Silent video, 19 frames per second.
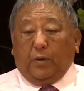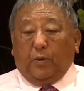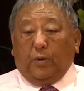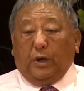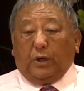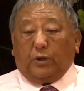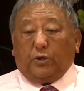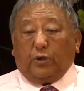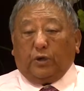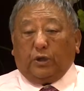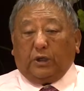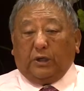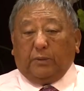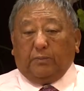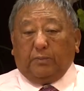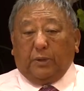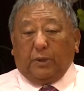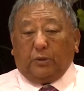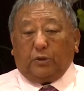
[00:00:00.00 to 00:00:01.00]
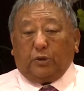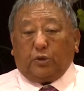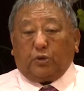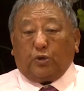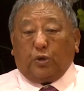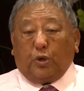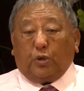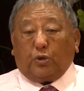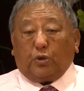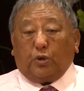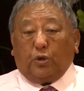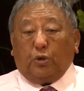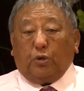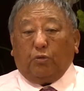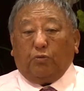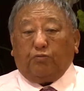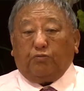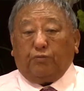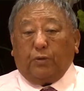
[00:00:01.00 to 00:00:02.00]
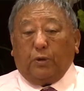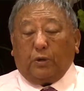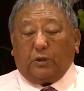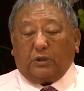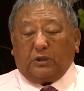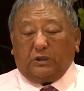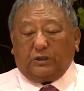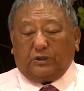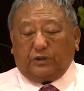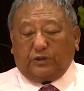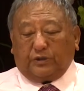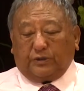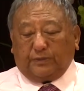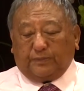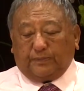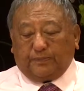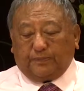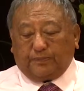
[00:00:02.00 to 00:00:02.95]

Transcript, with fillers: we are talking about a total focus.